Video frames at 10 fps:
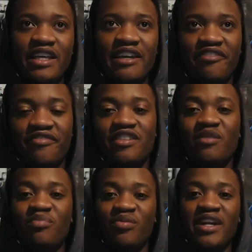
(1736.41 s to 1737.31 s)
if
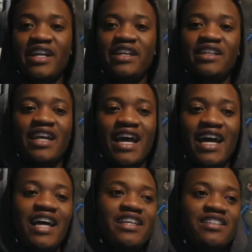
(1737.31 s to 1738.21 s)
the brain
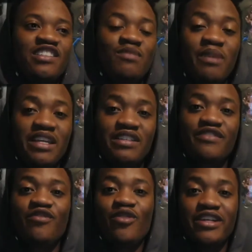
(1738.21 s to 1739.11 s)
has
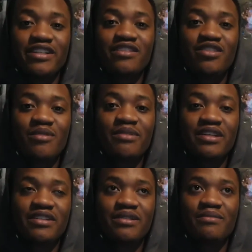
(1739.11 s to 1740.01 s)
space for
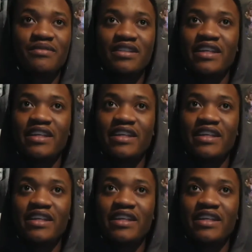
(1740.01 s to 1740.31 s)
indeterminism,